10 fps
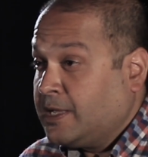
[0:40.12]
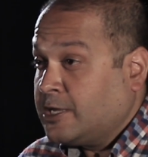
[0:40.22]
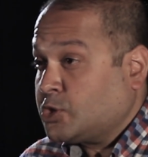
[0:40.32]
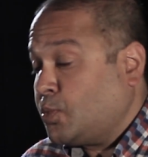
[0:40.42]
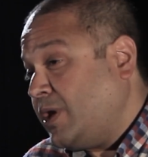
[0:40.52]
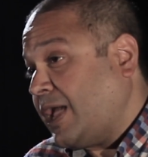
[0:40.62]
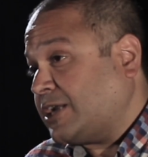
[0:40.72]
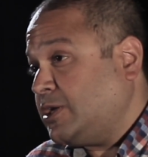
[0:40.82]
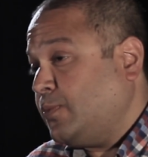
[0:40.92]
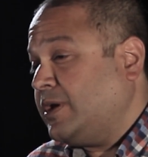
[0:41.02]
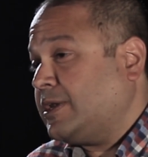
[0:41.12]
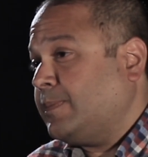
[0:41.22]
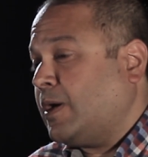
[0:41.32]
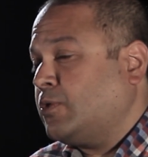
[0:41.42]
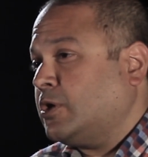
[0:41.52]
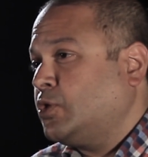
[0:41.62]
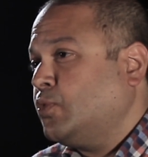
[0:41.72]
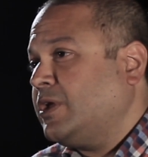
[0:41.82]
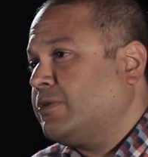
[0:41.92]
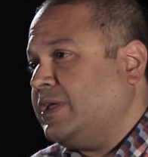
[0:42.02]
So we actually went about
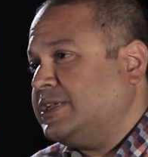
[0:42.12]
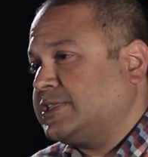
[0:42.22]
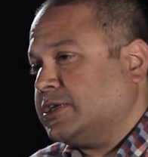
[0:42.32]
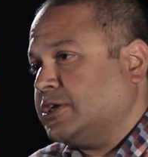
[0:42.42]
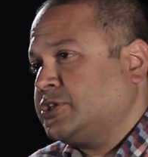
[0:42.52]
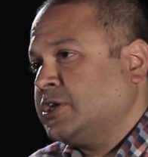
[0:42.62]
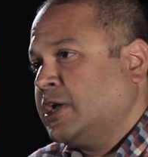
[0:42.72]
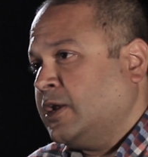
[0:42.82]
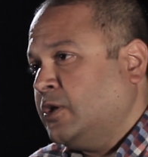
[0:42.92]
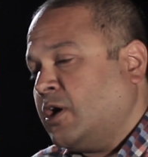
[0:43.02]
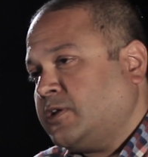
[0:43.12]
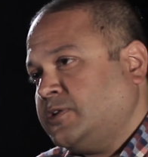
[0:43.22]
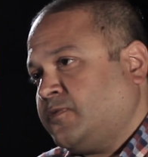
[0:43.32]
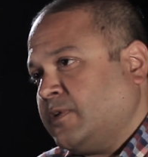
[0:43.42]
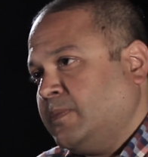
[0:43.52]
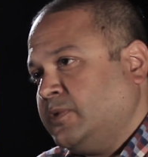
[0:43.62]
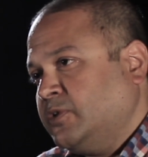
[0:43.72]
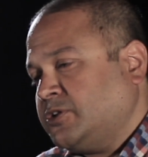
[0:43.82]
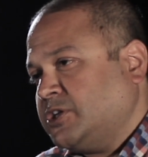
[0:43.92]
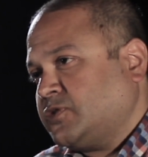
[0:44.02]
doing research,
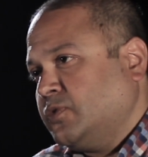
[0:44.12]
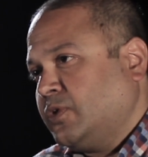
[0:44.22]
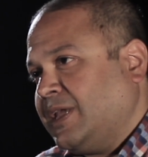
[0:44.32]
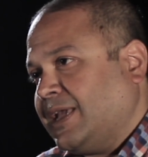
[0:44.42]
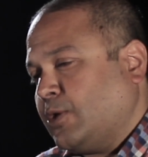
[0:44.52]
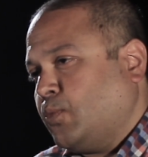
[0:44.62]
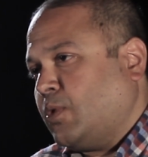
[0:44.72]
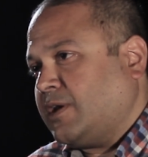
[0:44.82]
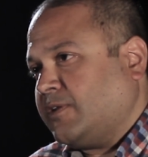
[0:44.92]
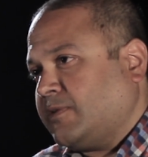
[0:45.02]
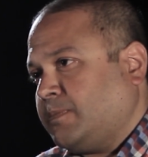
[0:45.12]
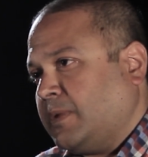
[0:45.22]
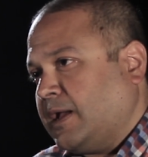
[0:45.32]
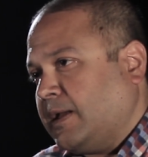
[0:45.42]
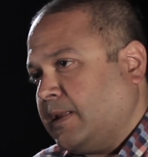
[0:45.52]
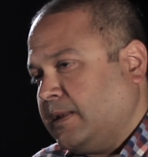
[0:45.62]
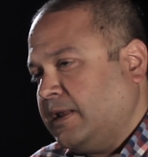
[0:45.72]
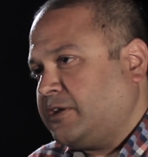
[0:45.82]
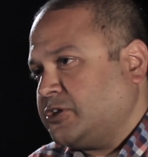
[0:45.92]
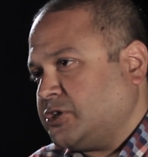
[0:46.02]
not just looking at what is
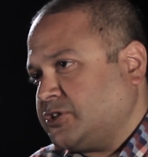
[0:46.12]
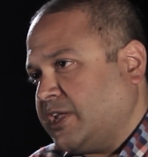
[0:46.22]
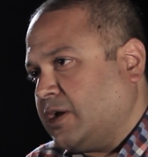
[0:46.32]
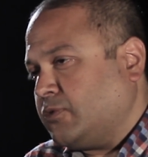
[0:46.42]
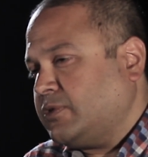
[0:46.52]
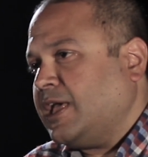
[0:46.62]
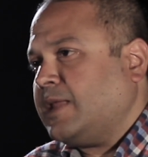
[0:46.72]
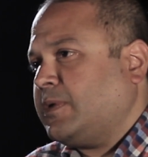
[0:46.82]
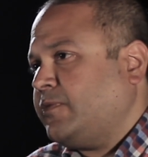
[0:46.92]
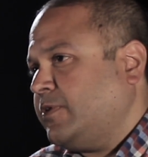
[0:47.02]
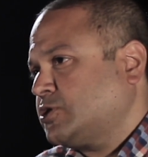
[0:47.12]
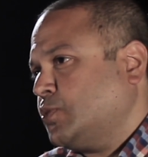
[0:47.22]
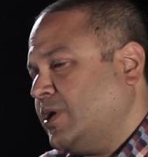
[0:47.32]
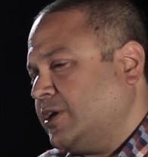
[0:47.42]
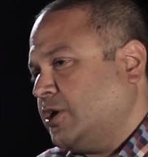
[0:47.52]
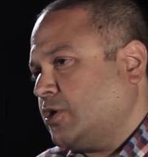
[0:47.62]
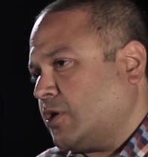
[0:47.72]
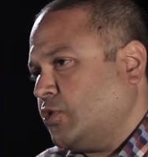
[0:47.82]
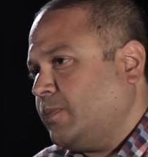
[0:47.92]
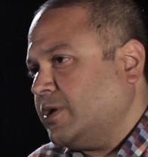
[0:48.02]
literature saying out there, but we also went and
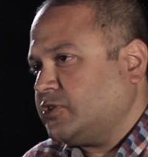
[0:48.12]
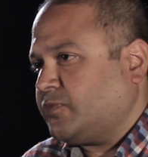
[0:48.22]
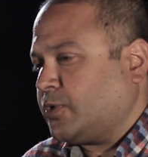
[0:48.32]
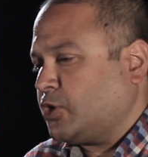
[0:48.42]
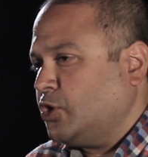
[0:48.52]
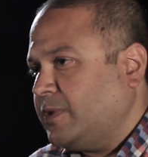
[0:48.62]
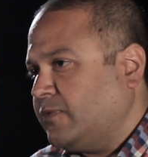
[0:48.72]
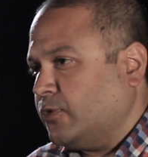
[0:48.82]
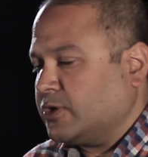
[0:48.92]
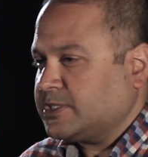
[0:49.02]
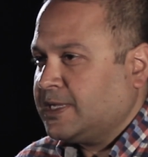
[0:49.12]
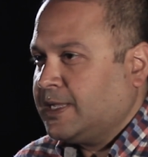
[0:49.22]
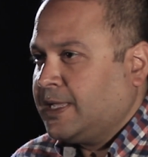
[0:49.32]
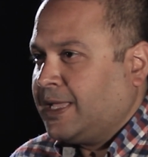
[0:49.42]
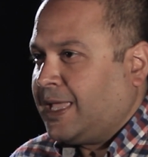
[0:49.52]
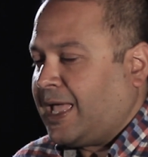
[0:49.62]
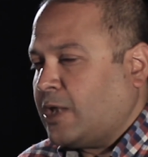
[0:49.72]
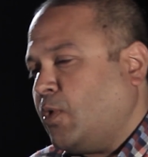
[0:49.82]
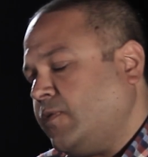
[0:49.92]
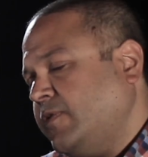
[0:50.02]
talked to a bunch of procurement folks.
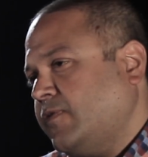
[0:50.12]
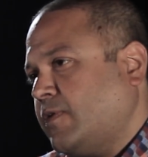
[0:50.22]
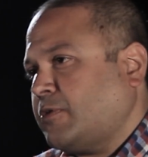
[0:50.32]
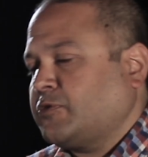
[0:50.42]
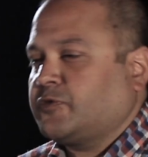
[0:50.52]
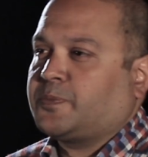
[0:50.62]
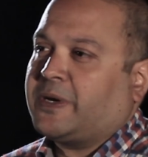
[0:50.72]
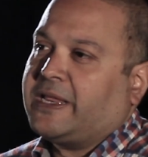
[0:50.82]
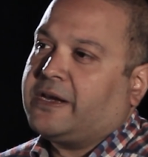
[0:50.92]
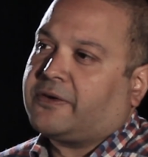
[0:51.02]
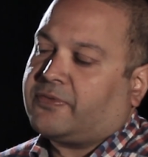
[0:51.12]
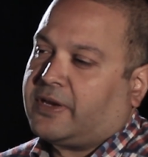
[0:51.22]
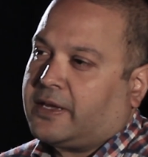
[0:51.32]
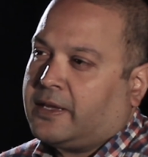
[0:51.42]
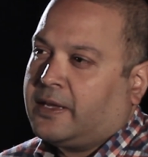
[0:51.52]
And what we found out was pretty interesting.